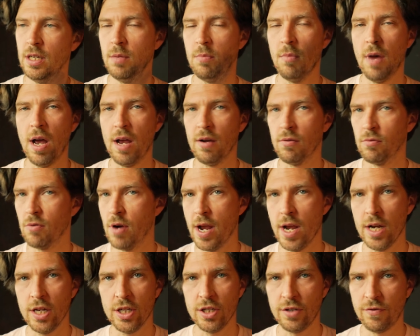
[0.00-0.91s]
It might
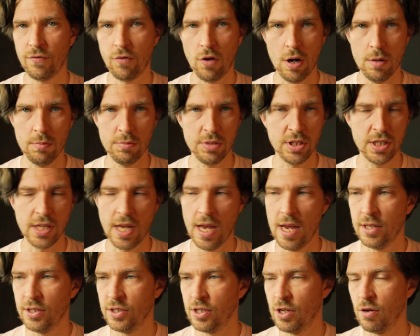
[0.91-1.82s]
range from,
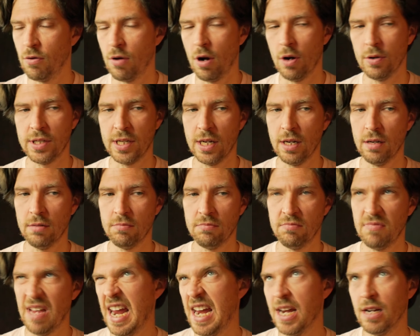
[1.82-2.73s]
say, 0 to
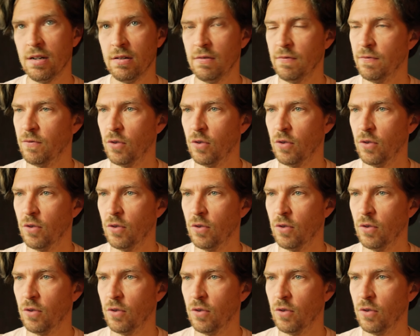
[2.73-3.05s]
8